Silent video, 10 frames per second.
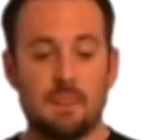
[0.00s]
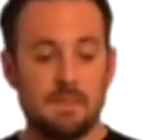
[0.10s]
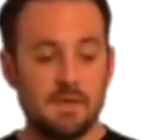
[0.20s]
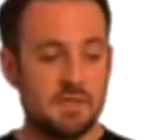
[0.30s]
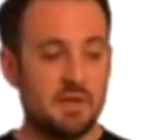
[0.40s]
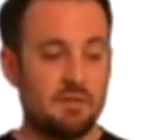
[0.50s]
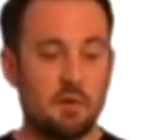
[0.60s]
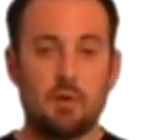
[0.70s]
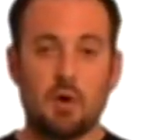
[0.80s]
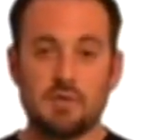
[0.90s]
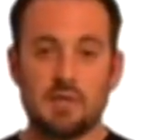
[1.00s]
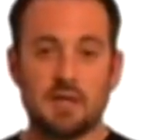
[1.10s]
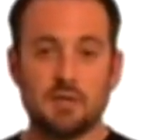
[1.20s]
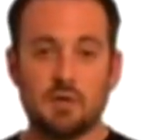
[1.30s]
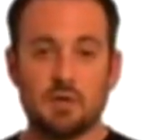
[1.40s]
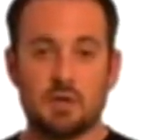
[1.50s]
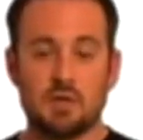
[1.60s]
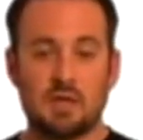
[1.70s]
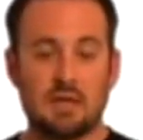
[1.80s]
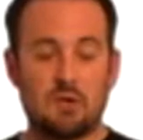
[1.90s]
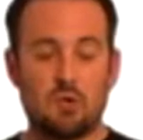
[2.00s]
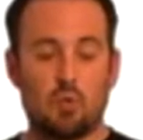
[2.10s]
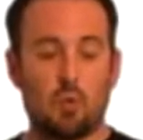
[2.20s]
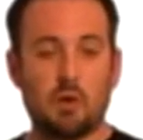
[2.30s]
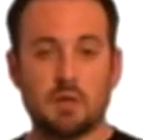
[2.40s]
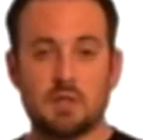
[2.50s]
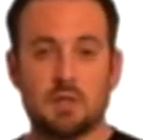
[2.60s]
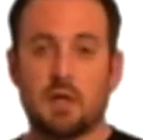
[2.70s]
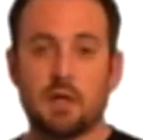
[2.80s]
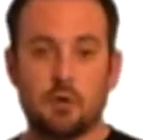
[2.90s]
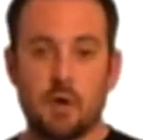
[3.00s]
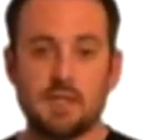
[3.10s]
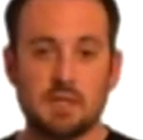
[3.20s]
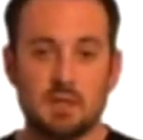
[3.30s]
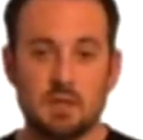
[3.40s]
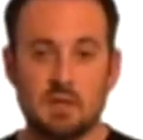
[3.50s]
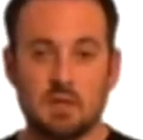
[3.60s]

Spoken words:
this different approach that I took, it worked like crazy.